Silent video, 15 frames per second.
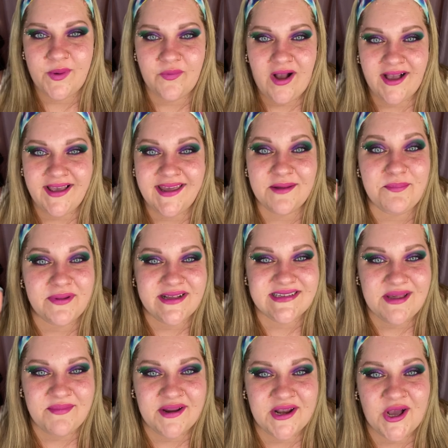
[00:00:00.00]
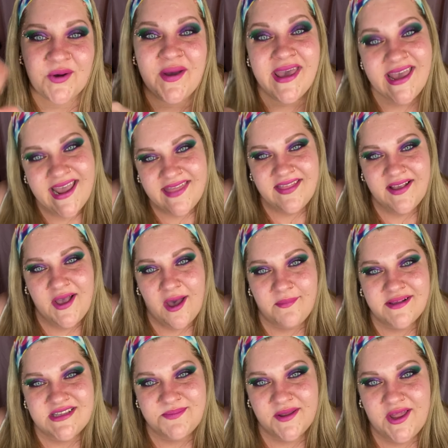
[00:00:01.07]
rock it? Please let me know in the
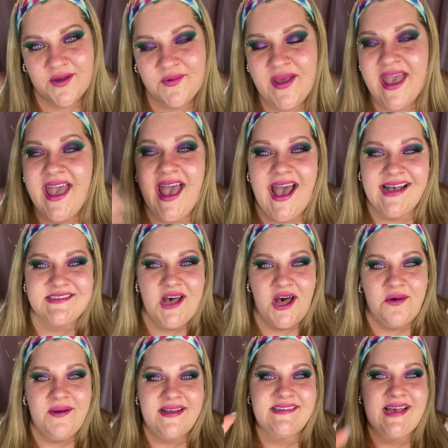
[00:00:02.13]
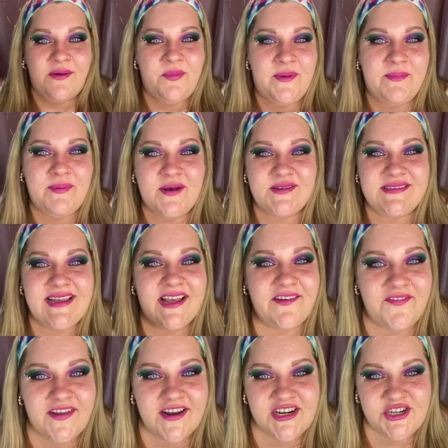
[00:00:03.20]
comments below. As always, I will be posting
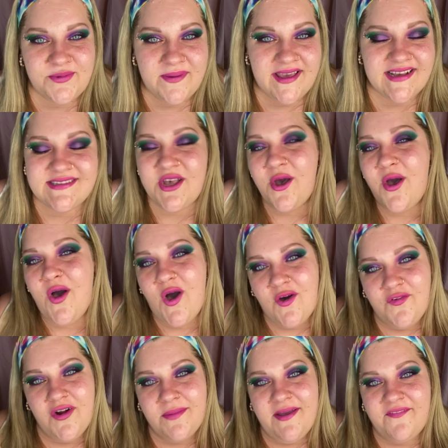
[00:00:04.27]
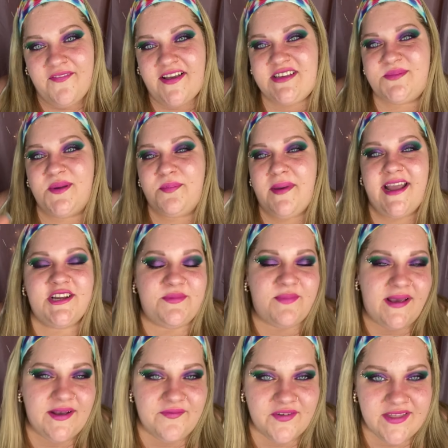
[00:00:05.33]
finished pics over on my Facebook page,
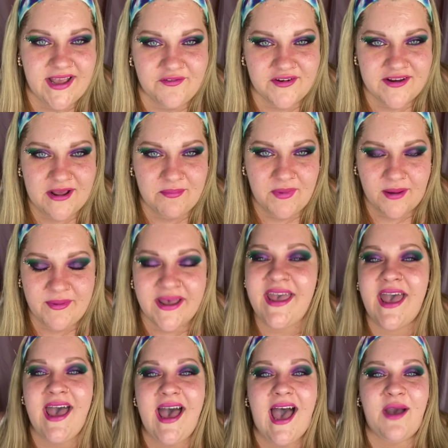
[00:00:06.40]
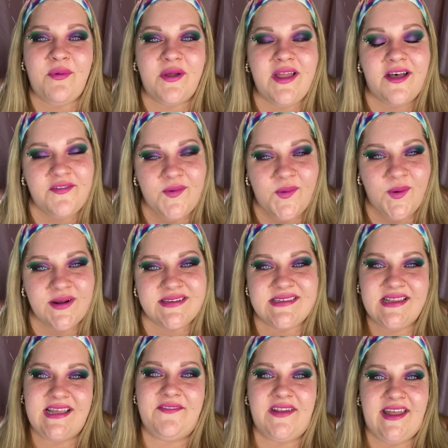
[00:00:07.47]
Makeup For The Everyday Mahma. I will, of course,
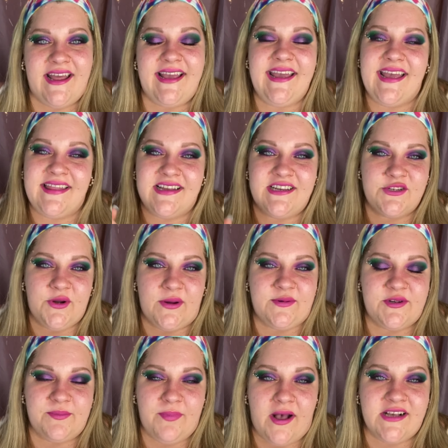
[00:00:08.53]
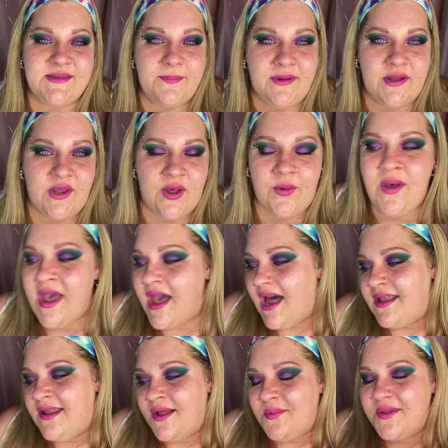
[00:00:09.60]
leave a link in the description box below,
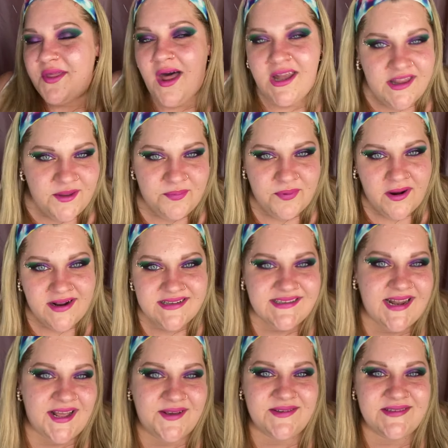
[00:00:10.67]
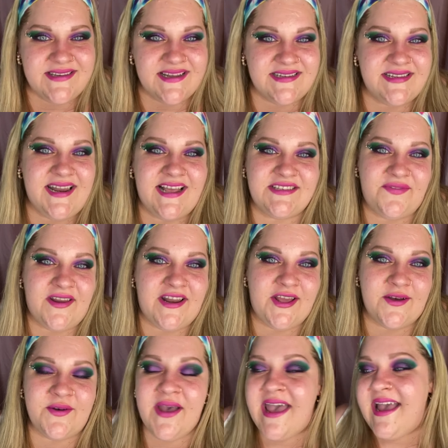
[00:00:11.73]
along with all of the products that I used in today's
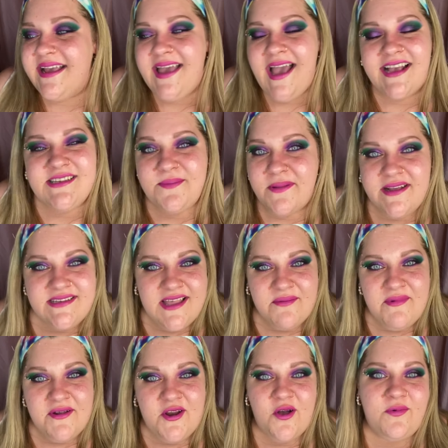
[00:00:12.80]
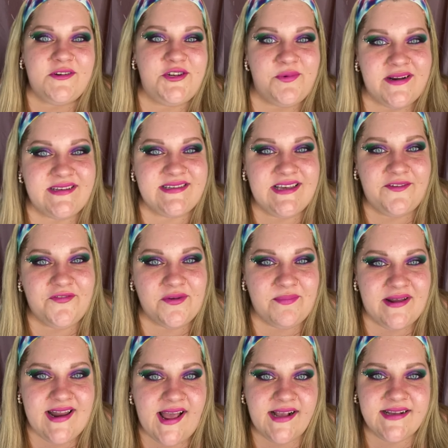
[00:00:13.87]
video. Guys, please let me know what you want to see from
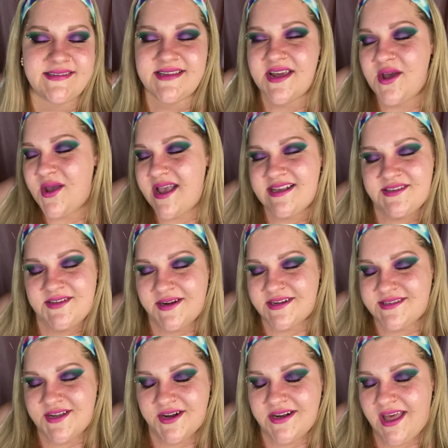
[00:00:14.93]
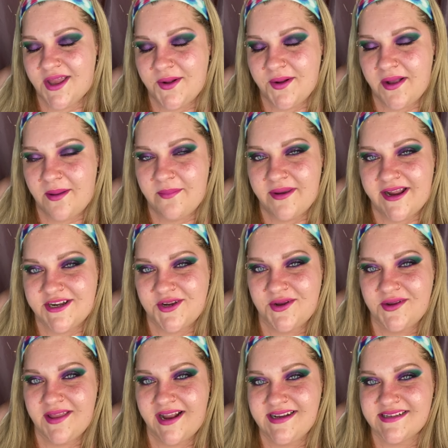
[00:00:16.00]
me next. Is there a certain color combination
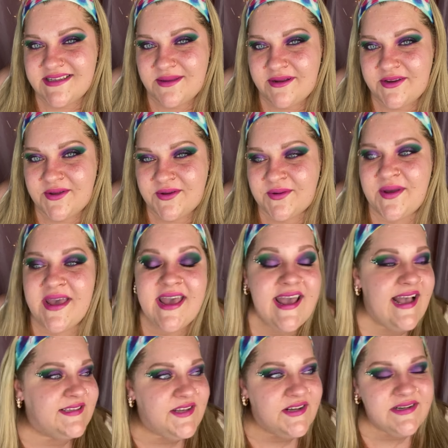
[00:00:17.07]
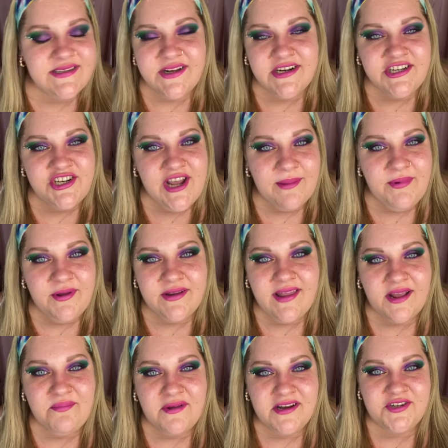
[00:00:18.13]
you'd like to see me do? Is there a certain shape you'd
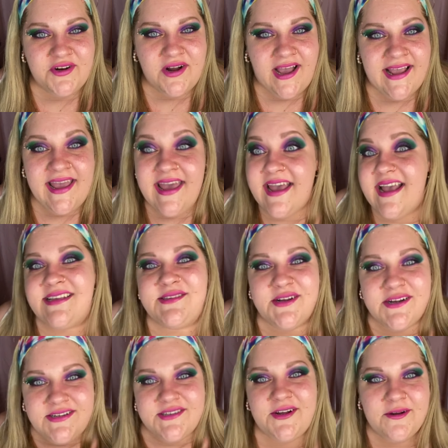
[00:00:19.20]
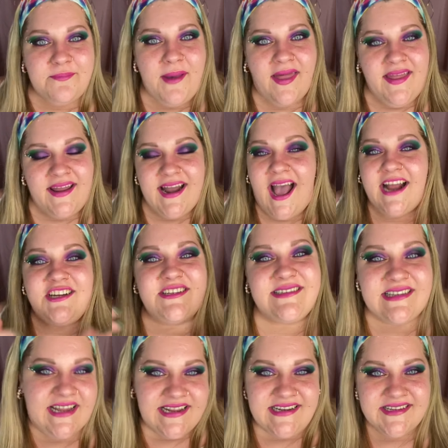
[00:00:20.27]
like me to try? Is there a certain palette I
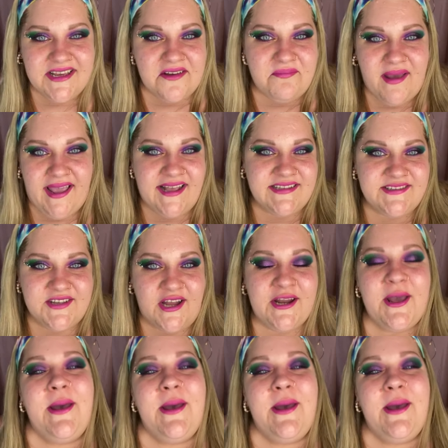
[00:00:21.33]
just need to get my hands on?